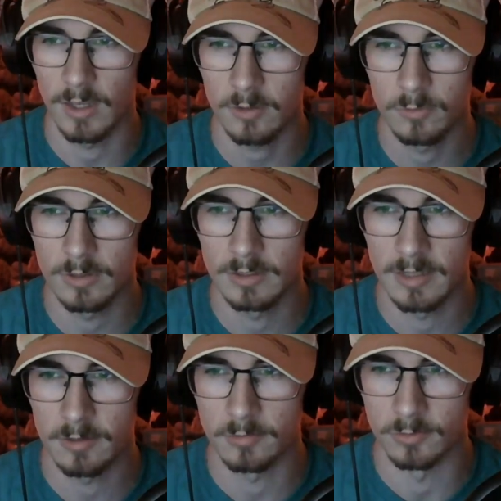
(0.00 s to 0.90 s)
I don't think
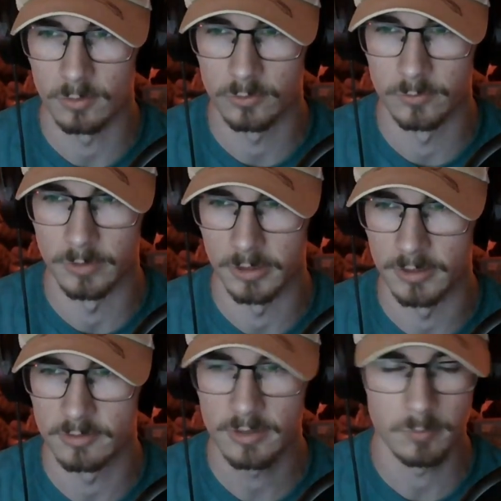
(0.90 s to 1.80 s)
that one's ultra
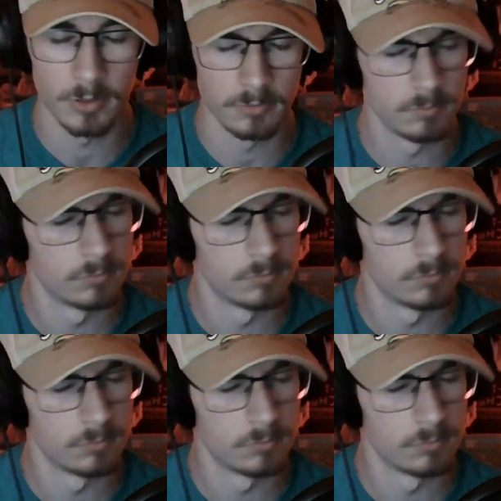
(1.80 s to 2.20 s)
realistic, but